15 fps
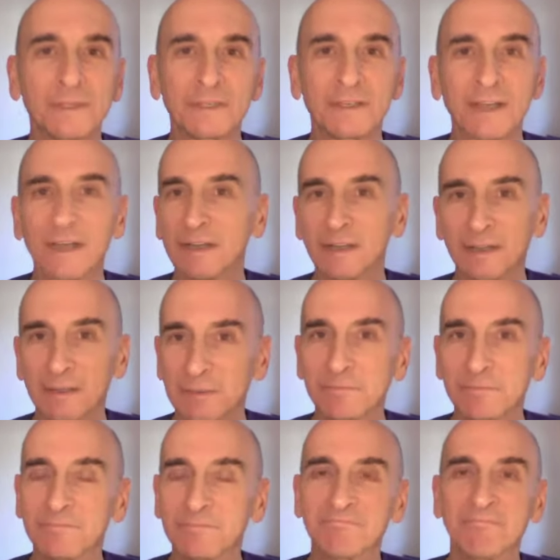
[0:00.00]
to get a
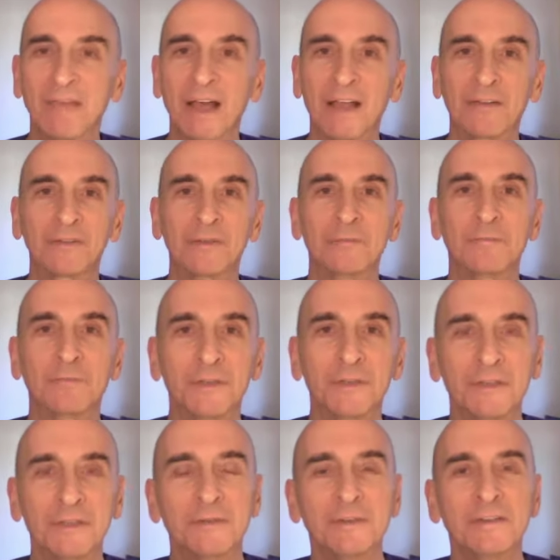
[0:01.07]
actually
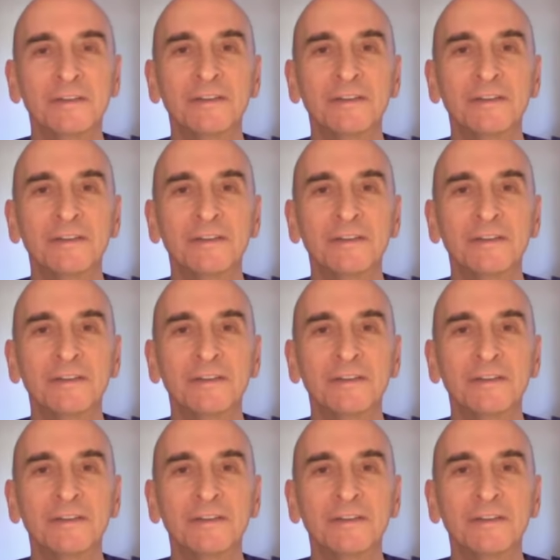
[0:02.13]
pretty